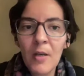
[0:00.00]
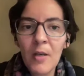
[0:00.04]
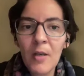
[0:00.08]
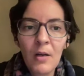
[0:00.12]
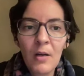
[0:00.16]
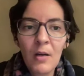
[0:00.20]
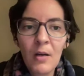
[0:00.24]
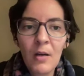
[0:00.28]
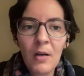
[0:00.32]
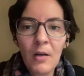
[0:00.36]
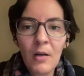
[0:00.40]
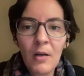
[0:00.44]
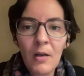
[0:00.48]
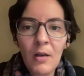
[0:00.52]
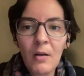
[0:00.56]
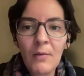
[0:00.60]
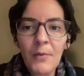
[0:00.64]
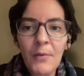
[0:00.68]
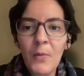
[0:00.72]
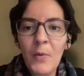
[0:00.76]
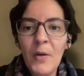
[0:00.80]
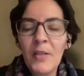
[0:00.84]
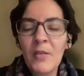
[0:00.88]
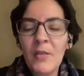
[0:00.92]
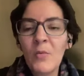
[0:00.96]
of
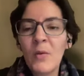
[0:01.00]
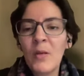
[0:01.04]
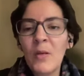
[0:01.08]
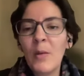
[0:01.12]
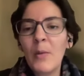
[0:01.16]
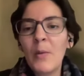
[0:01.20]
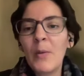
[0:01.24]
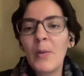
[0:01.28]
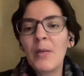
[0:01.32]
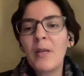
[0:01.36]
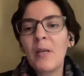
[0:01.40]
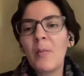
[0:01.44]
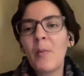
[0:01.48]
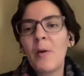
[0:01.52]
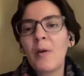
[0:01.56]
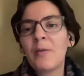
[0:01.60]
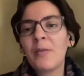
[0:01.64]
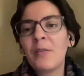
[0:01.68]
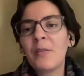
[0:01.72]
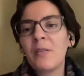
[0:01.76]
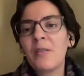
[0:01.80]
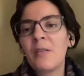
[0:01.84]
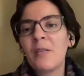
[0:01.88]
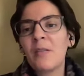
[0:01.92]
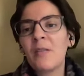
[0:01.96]
the ways we can think about
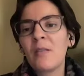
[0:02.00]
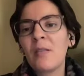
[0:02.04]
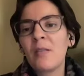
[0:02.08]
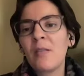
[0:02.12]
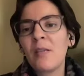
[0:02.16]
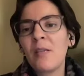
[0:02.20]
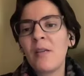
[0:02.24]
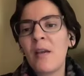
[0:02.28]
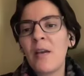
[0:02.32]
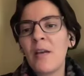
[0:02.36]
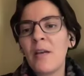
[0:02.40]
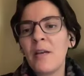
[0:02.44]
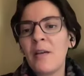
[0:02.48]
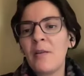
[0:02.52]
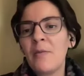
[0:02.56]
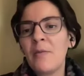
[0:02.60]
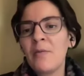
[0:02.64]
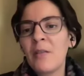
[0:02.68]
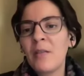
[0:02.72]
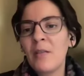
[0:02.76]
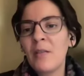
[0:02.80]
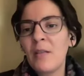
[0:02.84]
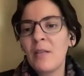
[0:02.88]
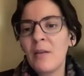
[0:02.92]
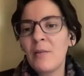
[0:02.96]
this is the
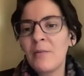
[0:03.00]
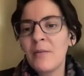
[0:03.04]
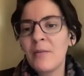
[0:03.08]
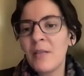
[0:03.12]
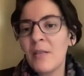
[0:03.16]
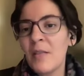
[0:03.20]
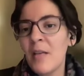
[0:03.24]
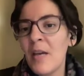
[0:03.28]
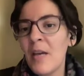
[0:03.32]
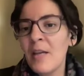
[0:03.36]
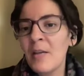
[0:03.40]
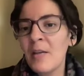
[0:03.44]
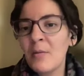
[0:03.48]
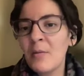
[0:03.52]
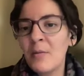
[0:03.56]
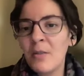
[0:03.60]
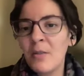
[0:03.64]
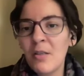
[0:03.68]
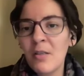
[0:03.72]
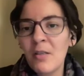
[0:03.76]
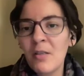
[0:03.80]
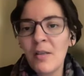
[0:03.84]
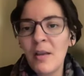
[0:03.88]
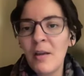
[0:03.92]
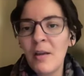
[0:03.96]
AFCFTA, which
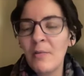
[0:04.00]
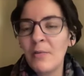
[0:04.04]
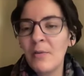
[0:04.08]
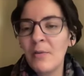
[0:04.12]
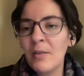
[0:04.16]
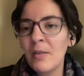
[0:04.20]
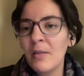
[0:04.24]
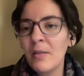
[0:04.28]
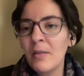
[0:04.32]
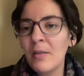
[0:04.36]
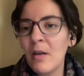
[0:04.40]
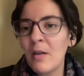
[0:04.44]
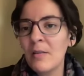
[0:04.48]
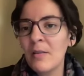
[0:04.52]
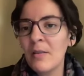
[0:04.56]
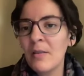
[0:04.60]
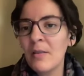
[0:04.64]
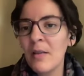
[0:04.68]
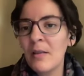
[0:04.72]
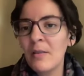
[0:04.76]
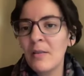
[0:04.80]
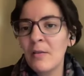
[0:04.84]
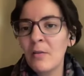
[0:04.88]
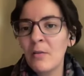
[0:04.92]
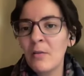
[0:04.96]
is the African
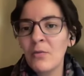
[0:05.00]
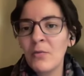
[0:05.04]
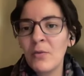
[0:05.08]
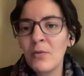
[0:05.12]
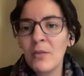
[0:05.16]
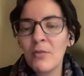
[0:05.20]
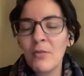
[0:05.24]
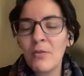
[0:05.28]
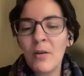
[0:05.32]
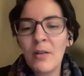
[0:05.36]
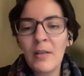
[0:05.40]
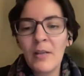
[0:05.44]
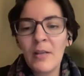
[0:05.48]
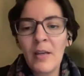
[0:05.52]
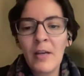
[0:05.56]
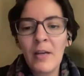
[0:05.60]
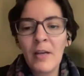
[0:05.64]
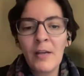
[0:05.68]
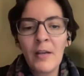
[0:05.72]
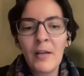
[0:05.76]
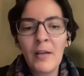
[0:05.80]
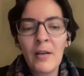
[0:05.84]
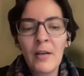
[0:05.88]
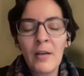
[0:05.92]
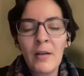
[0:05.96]
Continental Free Trade
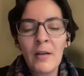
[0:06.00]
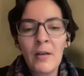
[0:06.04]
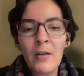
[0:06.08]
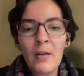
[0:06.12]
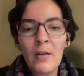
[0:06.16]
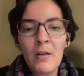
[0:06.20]
Area.